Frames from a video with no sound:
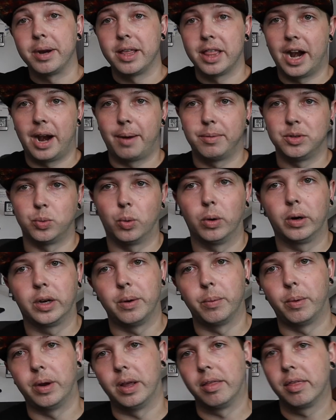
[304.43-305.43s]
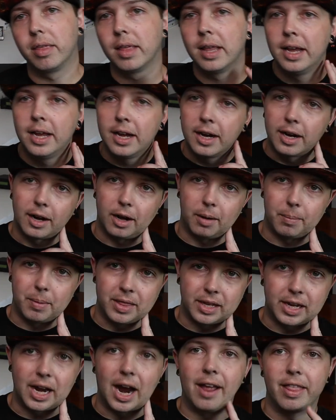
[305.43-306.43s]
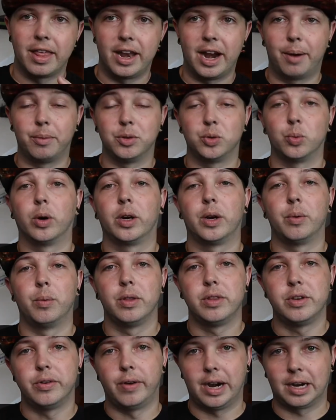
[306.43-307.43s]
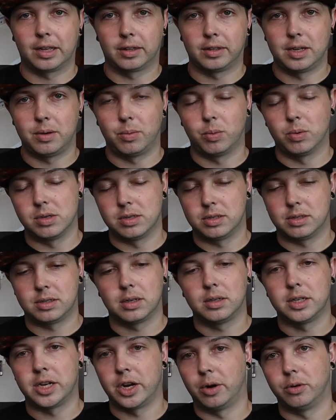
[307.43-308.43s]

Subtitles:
that I was working with, and the guy that I was working with directly was,